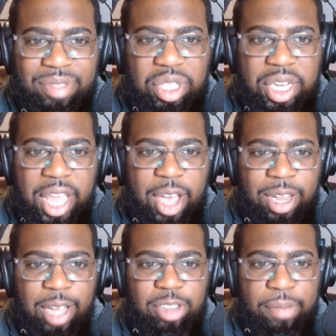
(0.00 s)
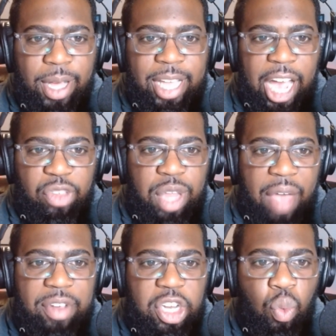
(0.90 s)
Today on Locked On Buckeyes, we
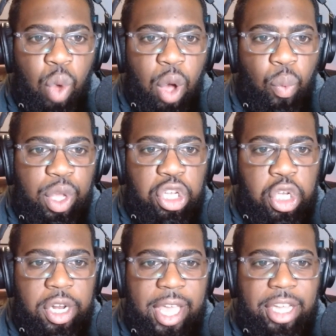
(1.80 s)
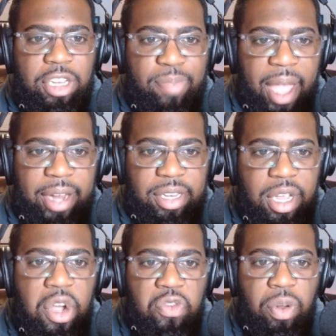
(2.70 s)
dive into what we should expect
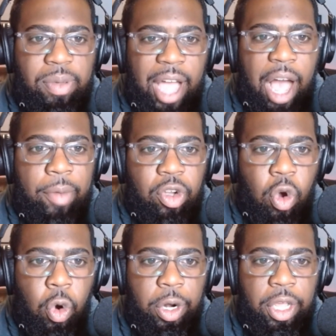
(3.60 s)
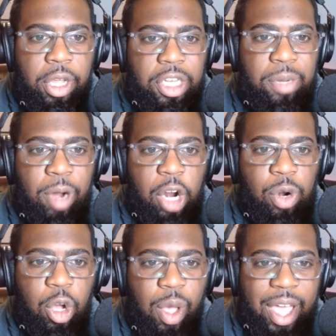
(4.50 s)
from Kyle McCord
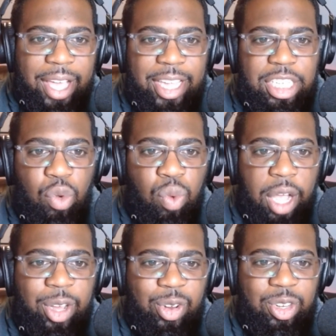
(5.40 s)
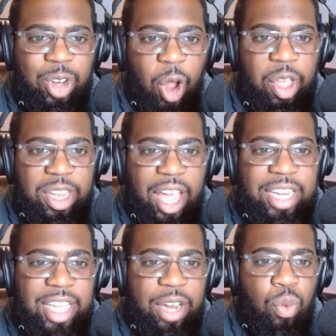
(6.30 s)
tomorrow against the Rutgers Scarlet
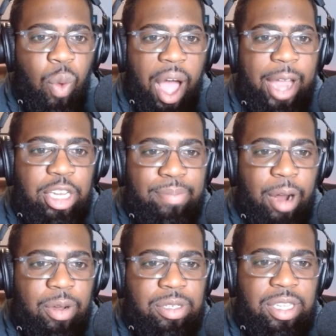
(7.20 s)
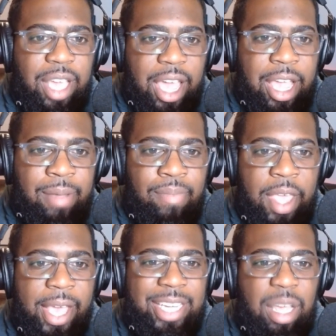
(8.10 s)
Knights and why tomorrow's game
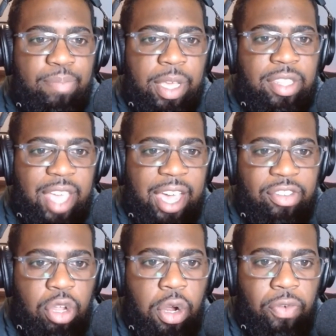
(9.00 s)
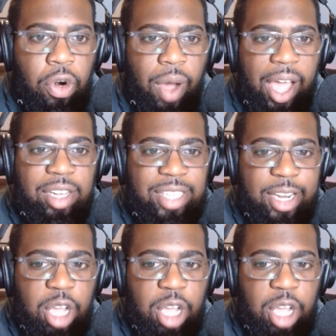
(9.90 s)
is a big test for Ohio State's